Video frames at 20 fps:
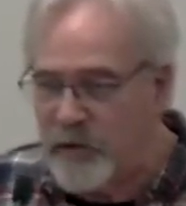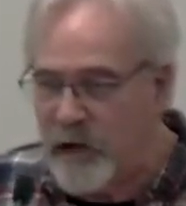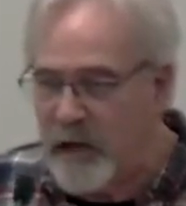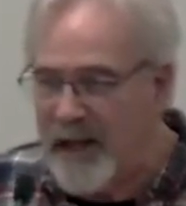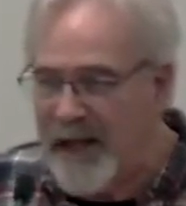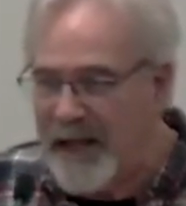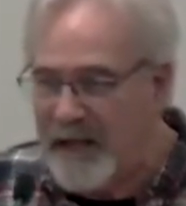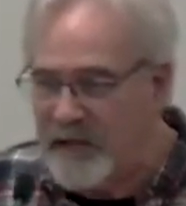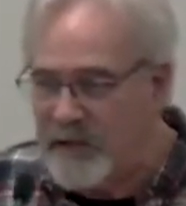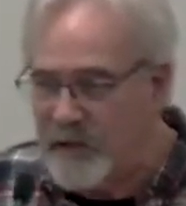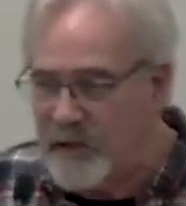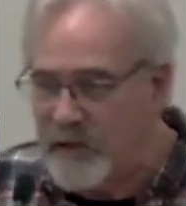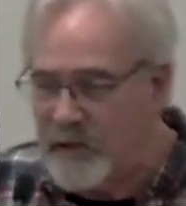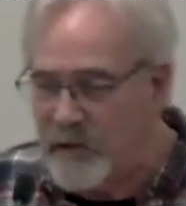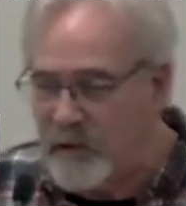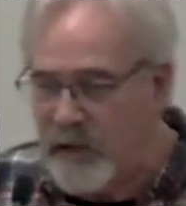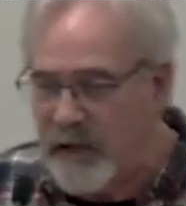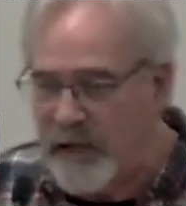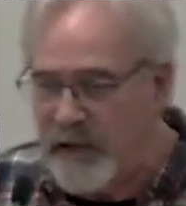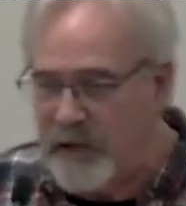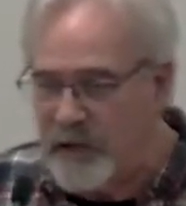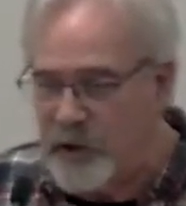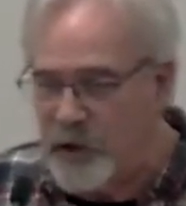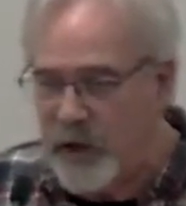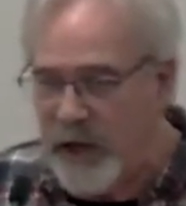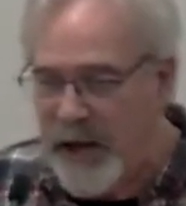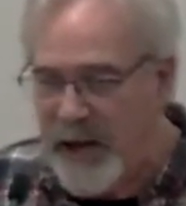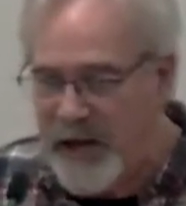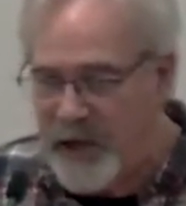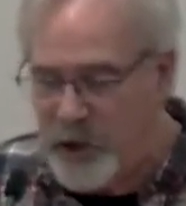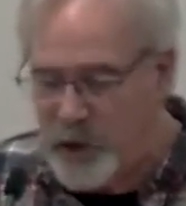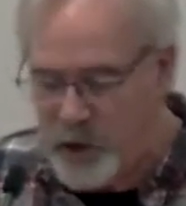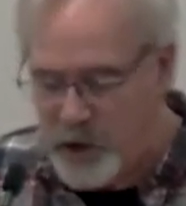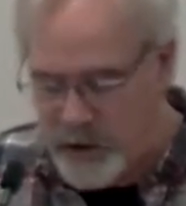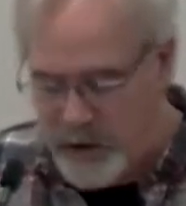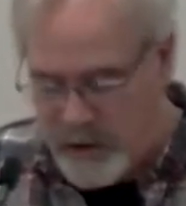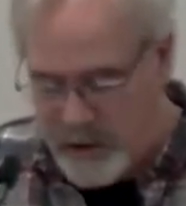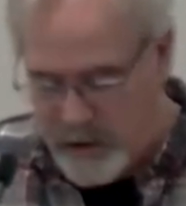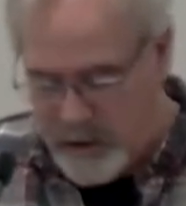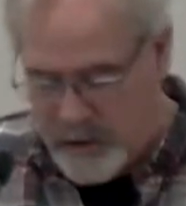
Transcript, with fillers: classical education.